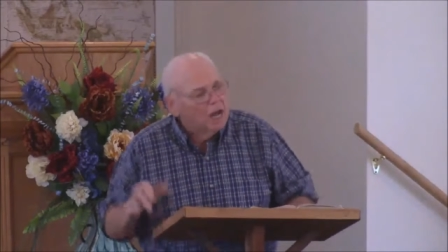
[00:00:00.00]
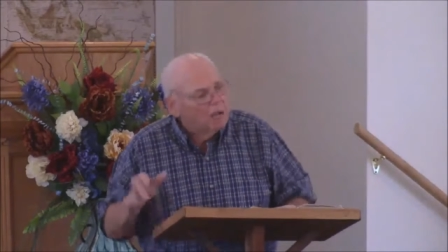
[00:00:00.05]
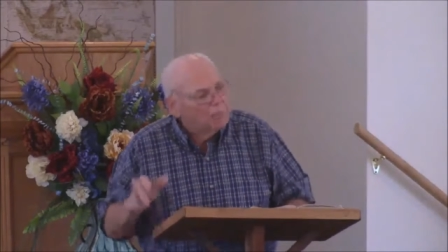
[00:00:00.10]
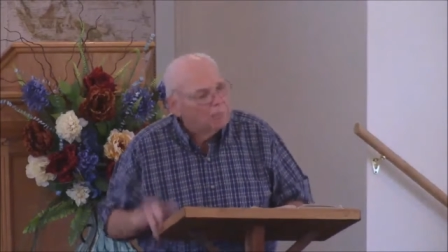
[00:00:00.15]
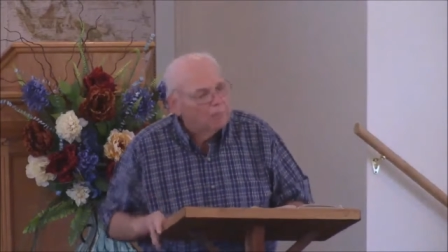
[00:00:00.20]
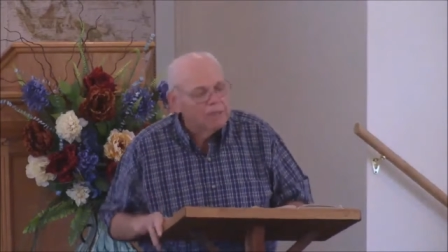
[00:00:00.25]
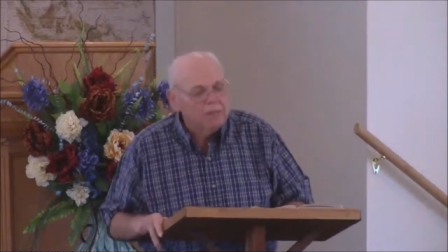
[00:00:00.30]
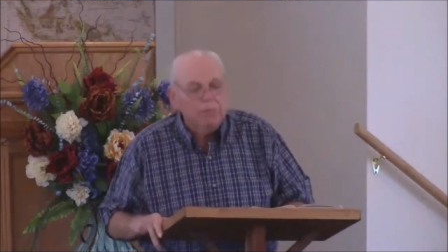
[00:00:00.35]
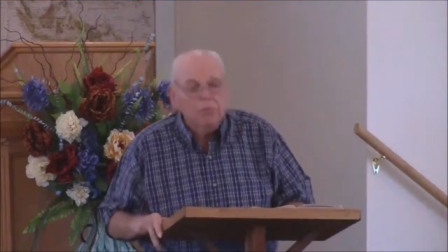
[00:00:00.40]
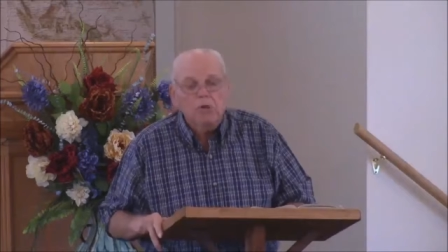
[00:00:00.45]

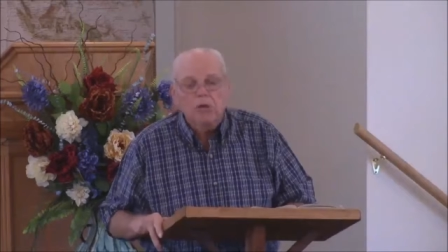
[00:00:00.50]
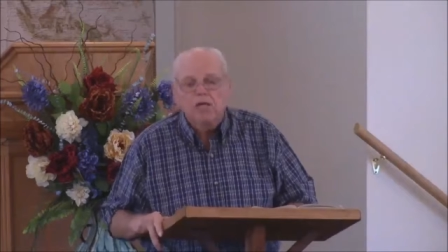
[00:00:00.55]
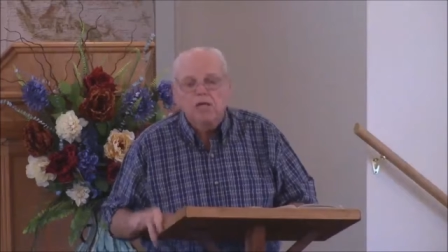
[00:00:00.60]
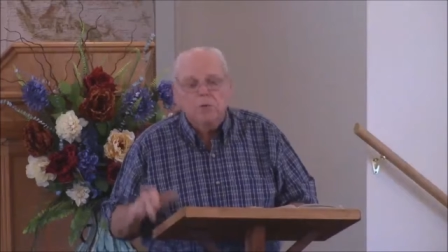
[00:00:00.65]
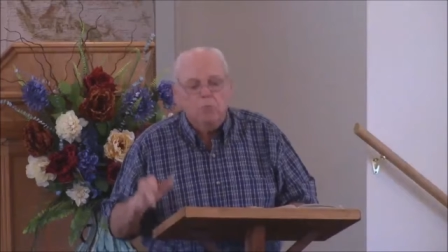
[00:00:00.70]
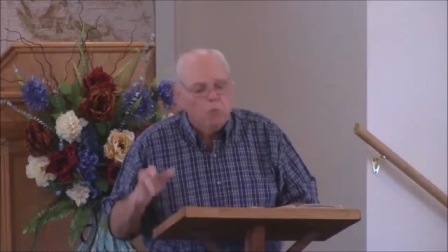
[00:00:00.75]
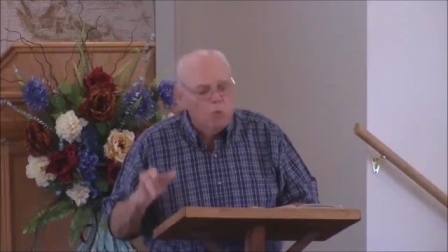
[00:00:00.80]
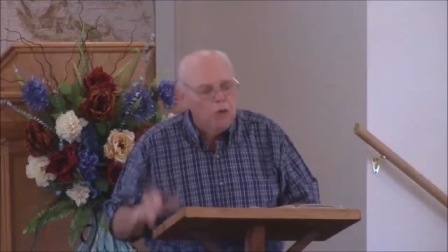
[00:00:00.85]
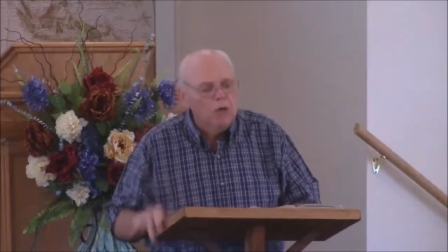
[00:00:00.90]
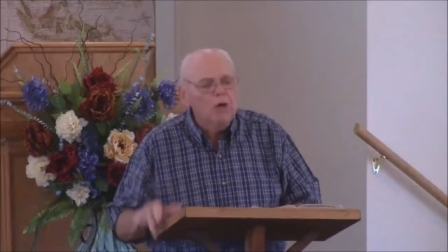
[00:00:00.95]
people, He
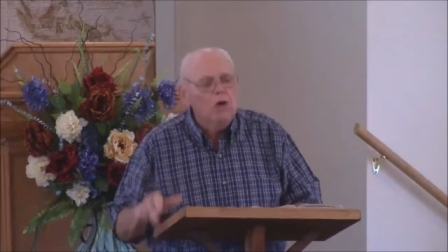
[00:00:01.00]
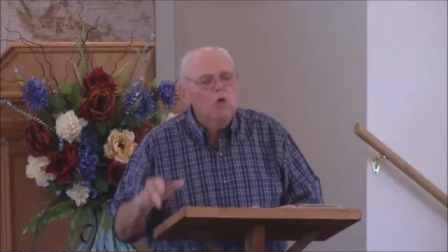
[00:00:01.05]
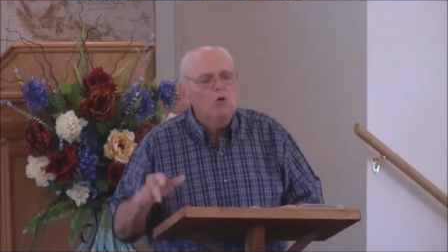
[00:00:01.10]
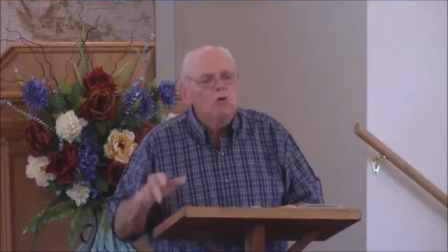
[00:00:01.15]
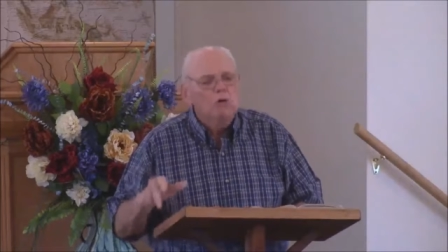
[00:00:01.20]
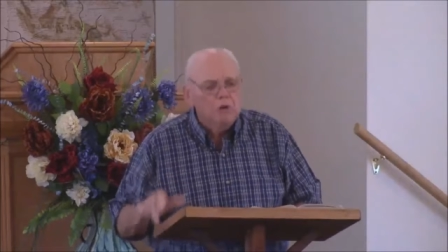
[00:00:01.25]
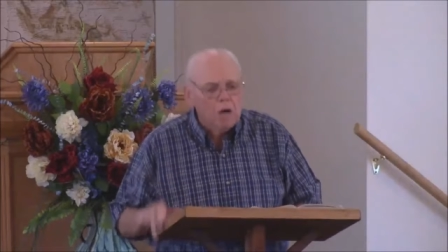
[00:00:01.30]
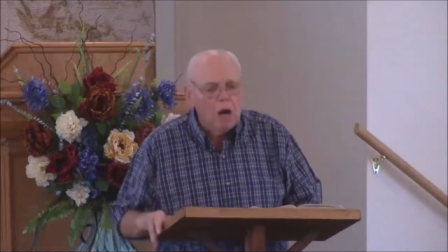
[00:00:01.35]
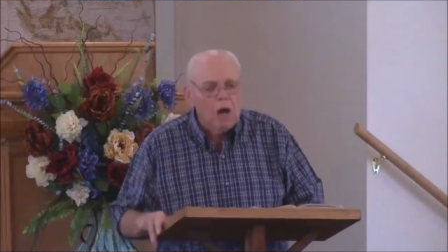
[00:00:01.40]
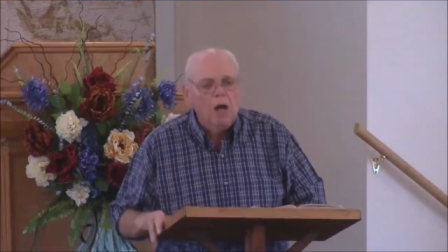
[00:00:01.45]
will
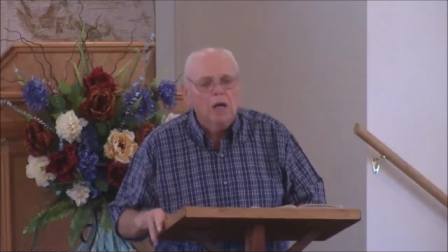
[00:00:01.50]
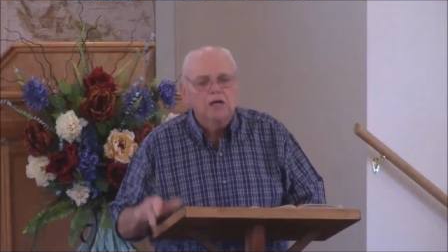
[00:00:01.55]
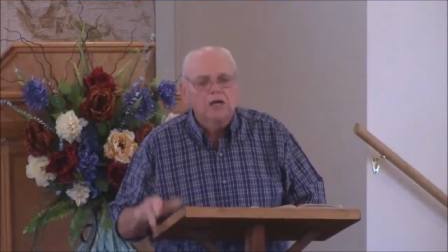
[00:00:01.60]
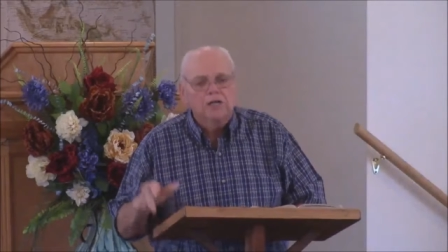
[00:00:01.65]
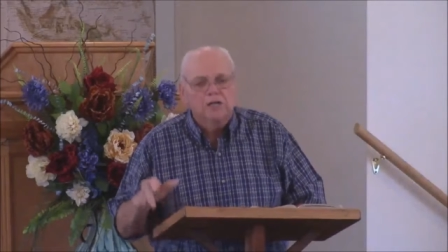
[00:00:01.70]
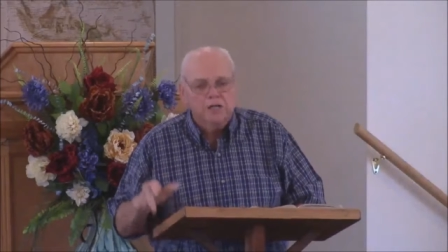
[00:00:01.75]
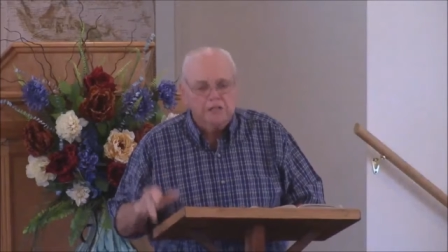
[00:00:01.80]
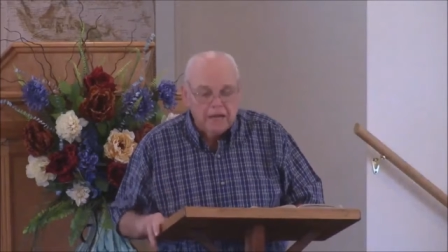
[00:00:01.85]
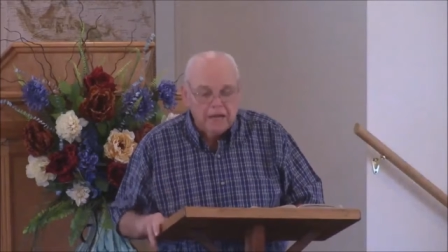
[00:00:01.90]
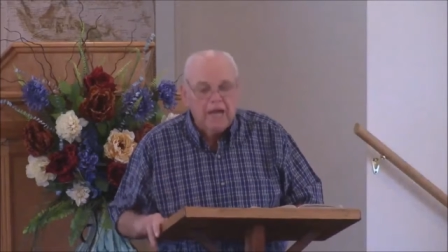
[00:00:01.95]

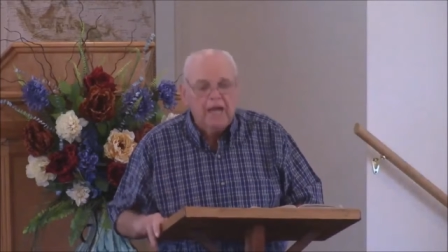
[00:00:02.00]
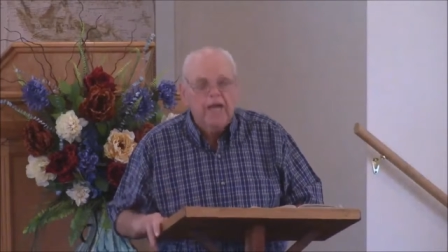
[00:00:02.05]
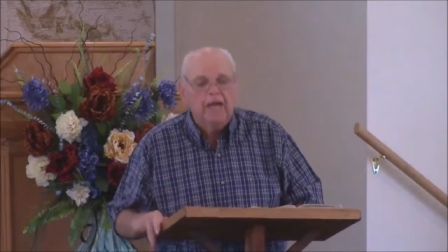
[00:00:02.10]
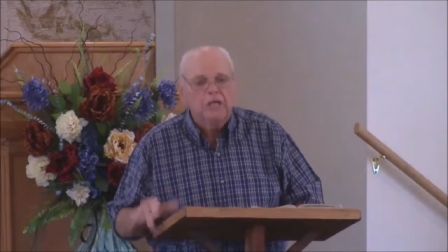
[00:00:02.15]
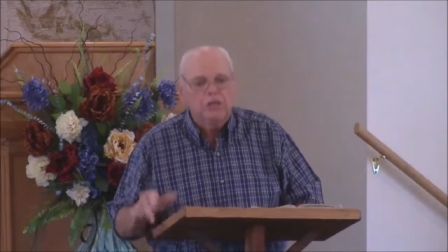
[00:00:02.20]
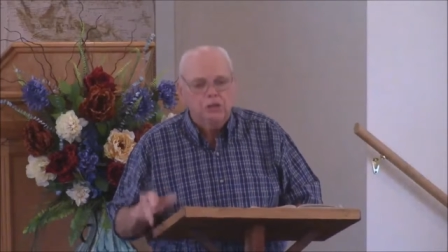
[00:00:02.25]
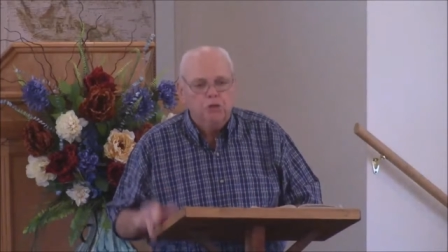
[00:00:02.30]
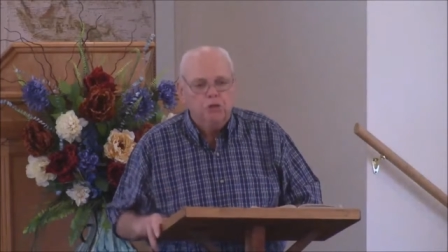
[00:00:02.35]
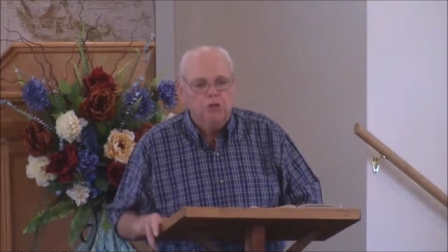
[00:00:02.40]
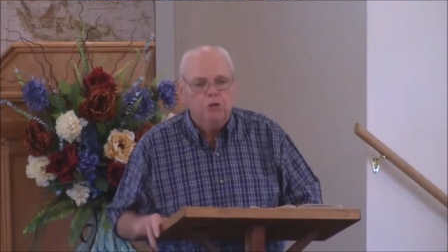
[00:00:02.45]
not
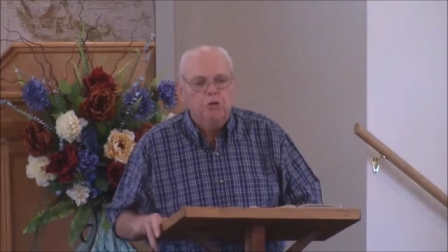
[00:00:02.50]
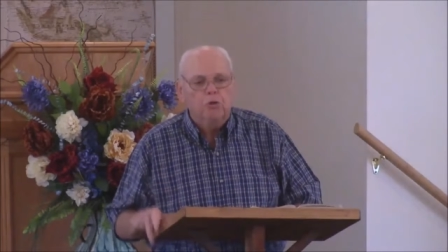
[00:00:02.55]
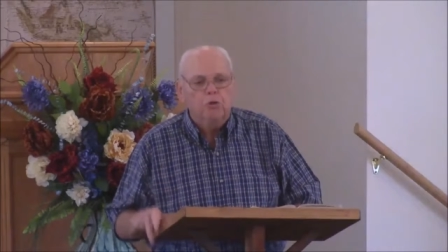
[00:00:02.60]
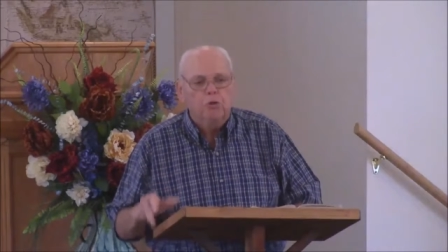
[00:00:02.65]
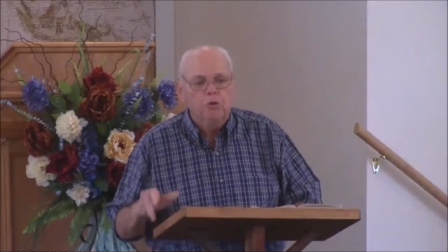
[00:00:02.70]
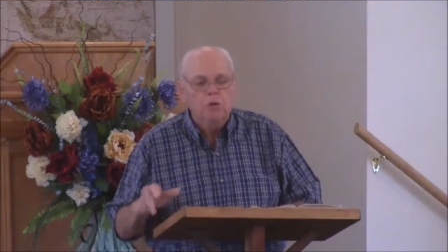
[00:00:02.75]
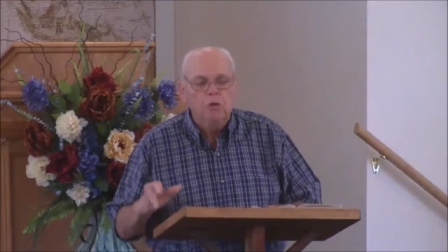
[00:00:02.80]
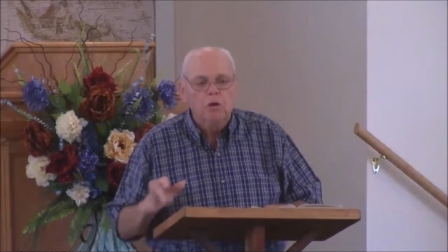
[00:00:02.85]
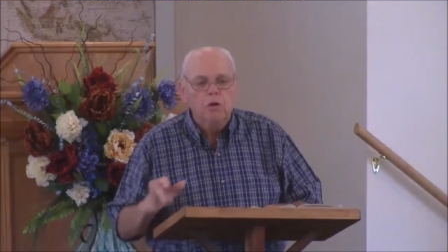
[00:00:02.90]
deny you.